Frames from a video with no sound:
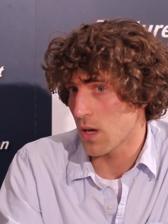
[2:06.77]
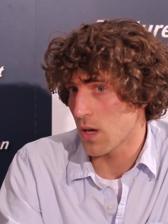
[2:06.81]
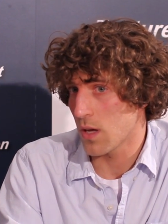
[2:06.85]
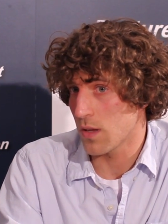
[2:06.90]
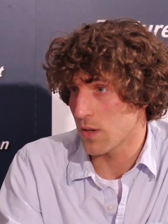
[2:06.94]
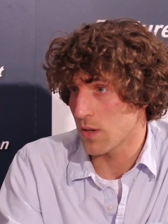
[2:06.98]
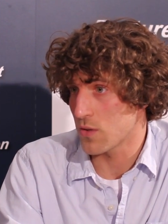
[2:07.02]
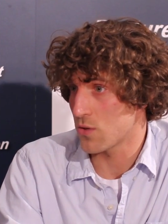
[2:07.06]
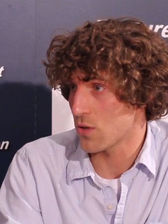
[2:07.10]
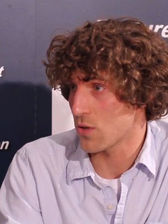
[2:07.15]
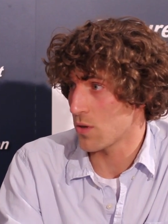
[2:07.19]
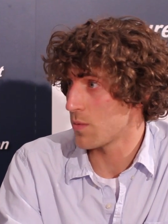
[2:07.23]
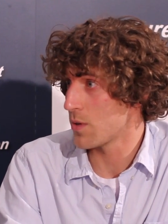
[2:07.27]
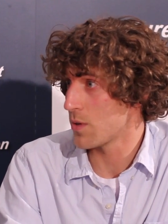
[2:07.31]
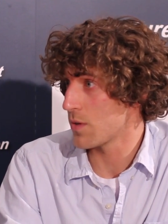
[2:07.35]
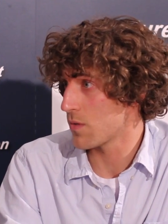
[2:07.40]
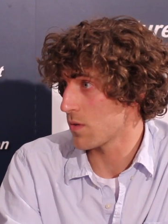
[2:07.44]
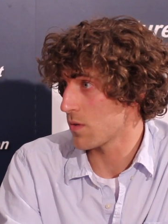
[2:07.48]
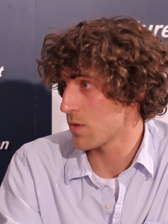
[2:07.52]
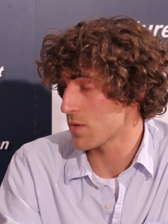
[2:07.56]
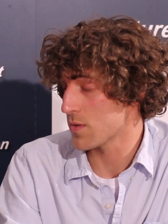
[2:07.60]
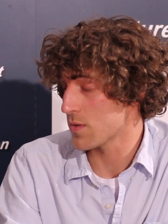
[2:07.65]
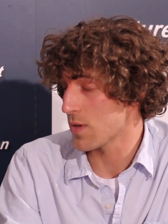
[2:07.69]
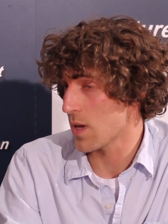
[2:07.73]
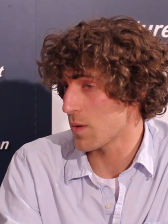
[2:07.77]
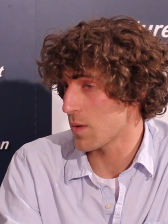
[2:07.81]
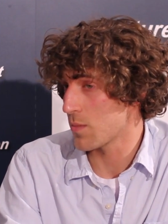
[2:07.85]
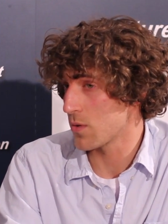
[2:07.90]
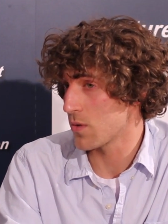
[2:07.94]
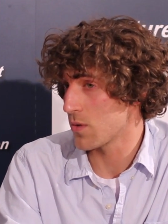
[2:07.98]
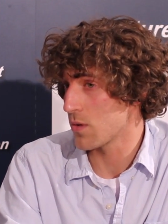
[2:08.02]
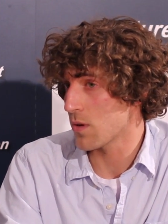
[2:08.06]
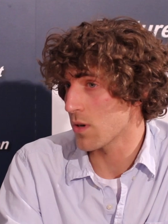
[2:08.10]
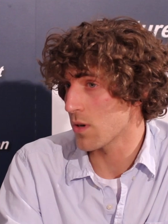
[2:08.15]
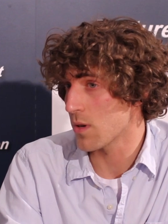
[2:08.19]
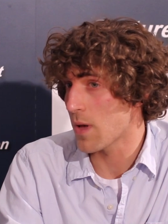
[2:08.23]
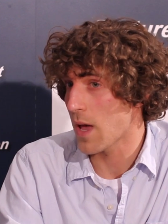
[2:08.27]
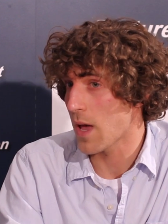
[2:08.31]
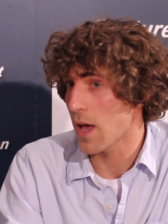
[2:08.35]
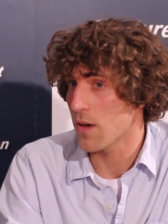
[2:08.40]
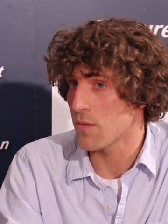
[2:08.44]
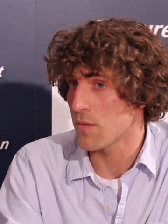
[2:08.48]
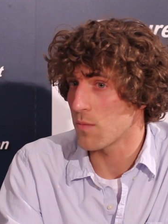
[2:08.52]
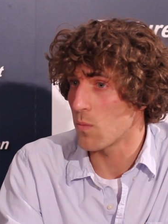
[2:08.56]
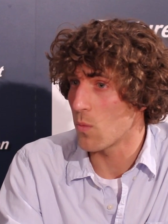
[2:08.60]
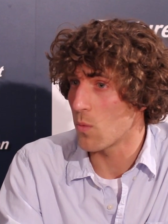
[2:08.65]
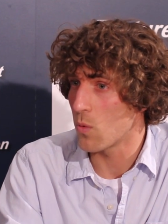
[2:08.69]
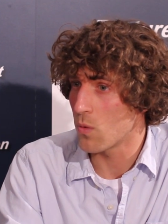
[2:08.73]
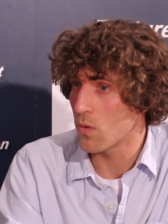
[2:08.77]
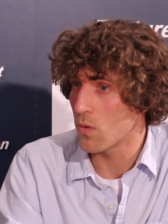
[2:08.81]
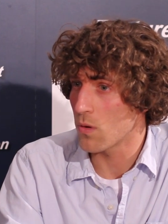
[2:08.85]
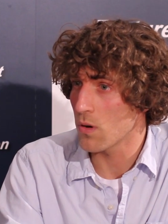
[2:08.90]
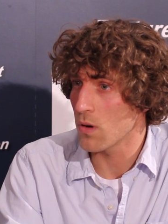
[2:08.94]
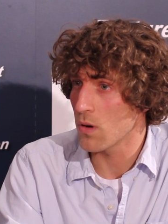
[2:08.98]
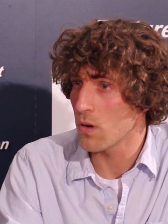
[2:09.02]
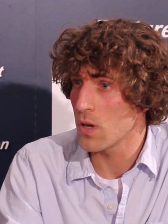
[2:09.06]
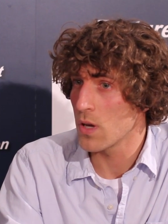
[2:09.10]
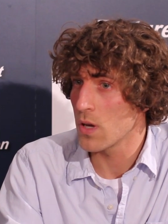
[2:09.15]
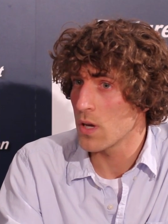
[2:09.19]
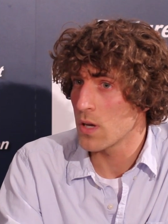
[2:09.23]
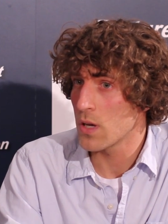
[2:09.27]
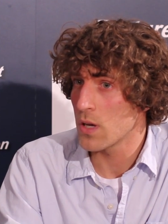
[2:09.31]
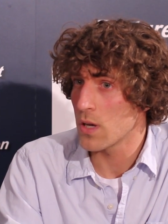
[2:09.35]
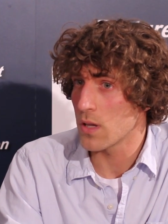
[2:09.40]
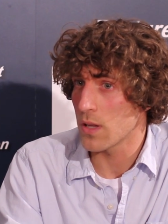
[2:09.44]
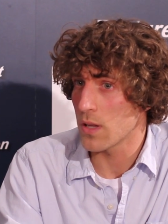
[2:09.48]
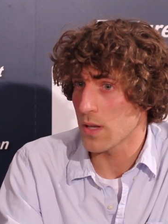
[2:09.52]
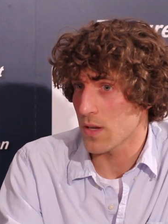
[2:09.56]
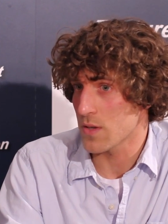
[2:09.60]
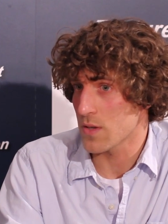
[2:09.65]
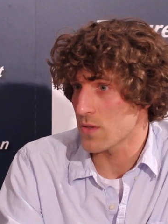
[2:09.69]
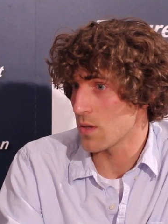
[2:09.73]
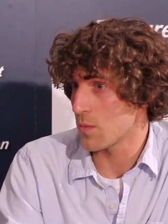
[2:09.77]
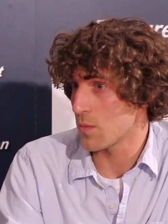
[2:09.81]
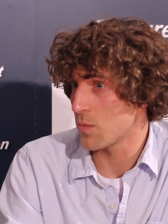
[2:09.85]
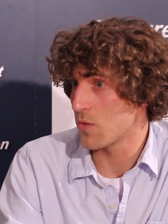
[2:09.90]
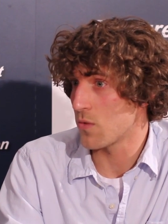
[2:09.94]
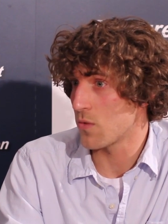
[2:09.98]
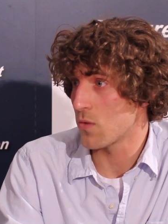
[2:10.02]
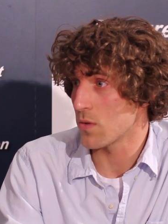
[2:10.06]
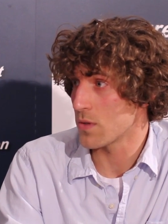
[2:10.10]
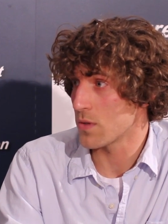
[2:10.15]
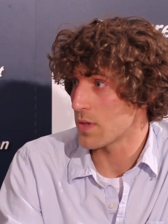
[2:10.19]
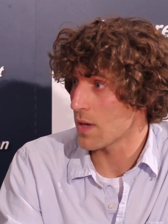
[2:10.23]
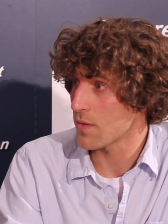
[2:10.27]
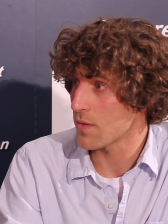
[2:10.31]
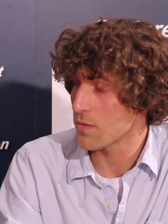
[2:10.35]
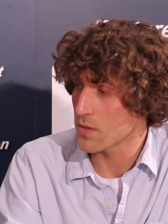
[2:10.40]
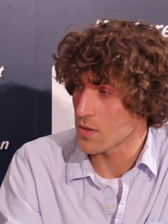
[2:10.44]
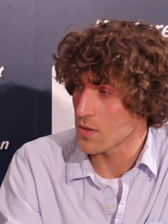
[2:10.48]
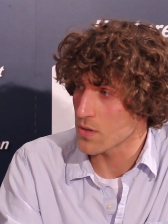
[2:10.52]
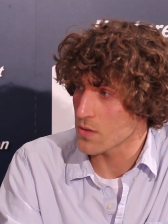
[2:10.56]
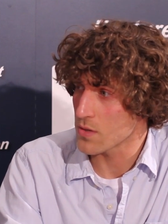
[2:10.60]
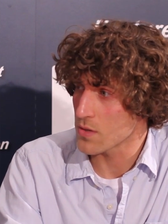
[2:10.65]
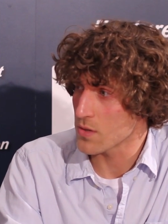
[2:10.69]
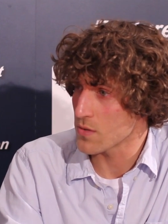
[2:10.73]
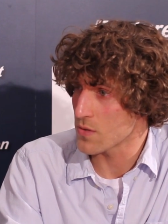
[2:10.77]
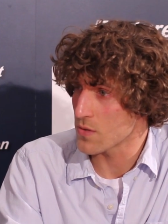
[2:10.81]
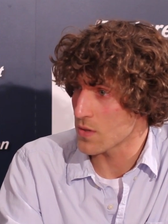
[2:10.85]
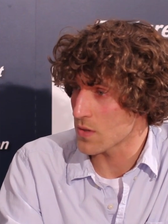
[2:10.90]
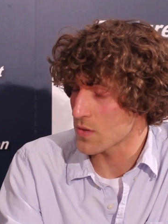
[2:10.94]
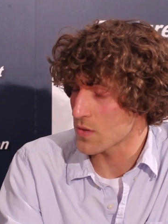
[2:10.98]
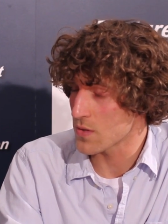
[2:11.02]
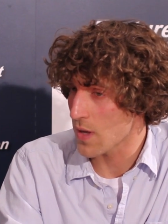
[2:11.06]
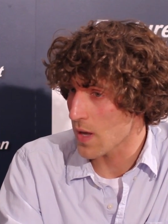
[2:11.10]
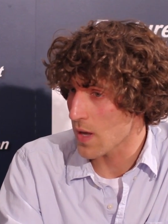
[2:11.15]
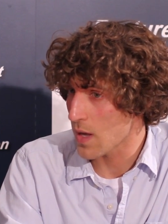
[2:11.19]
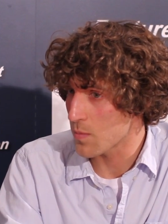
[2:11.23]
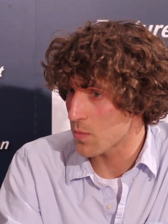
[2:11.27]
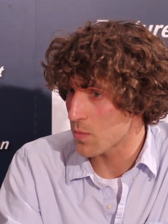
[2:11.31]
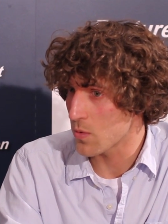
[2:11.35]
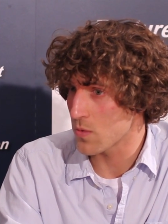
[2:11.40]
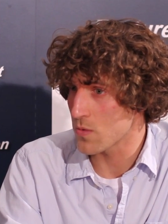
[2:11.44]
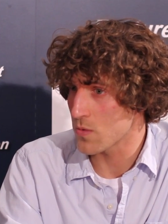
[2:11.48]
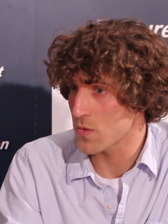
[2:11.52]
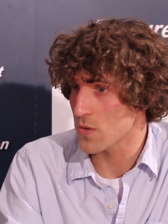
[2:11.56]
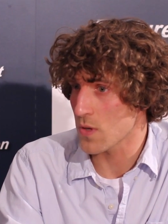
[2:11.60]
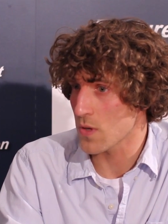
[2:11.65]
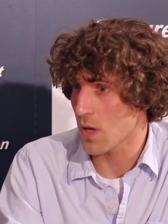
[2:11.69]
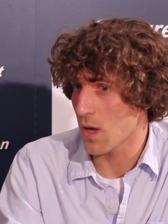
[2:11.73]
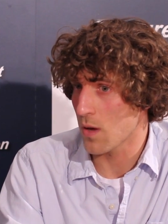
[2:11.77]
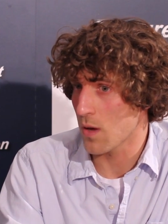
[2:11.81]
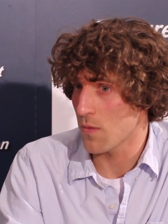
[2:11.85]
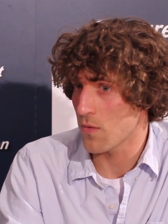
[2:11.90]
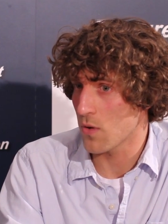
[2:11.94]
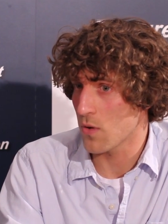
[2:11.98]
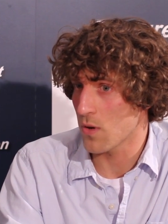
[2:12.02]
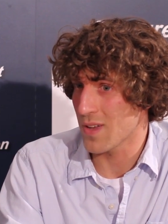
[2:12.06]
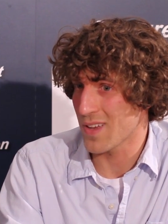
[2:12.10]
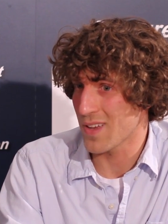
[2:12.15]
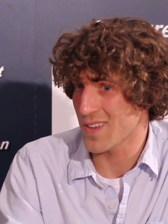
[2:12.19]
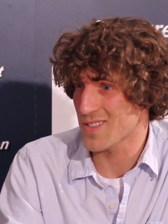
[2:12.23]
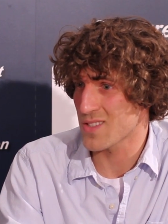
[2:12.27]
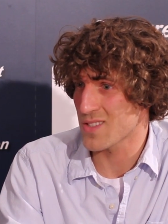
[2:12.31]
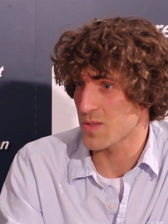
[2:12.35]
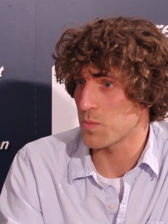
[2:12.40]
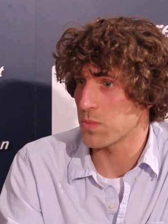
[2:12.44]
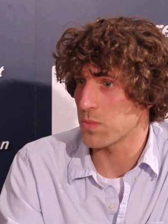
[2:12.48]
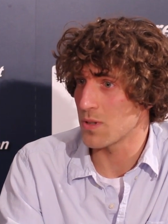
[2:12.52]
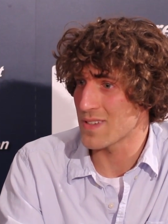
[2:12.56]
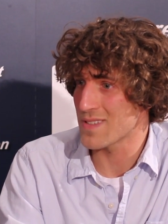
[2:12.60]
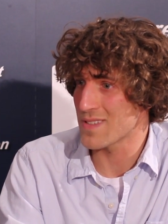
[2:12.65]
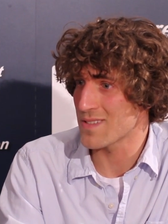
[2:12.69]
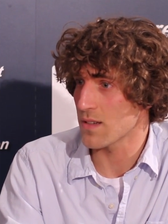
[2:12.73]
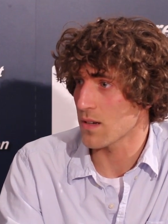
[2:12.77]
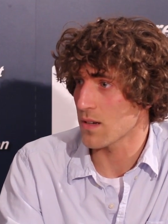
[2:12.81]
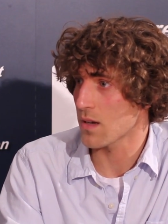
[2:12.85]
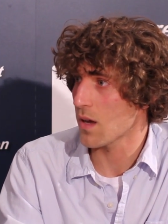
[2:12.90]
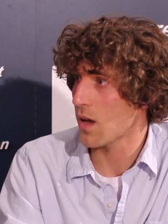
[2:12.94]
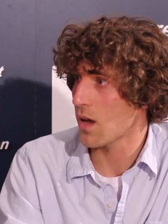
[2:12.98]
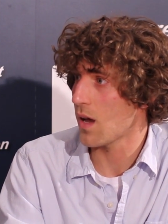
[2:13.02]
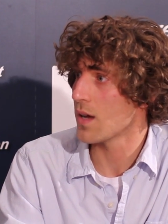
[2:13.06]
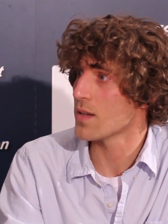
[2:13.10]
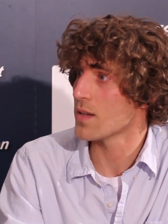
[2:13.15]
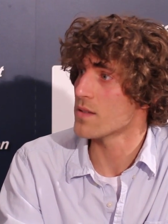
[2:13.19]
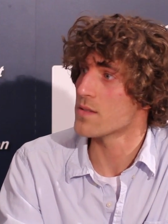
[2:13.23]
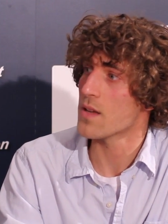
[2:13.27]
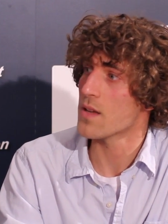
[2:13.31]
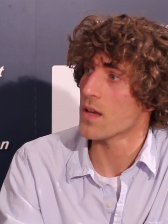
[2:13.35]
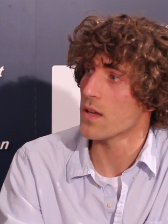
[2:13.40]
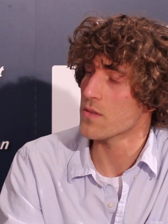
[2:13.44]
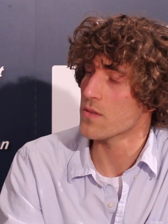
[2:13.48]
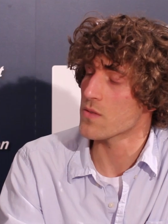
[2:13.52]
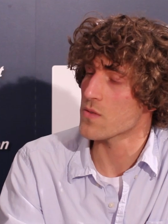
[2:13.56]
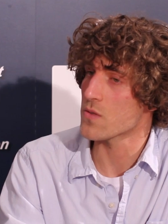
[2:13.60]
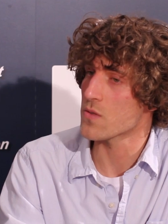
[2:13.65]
like Germany, for example, you're going to have more, like I said before, definitions, examples, very explicit content.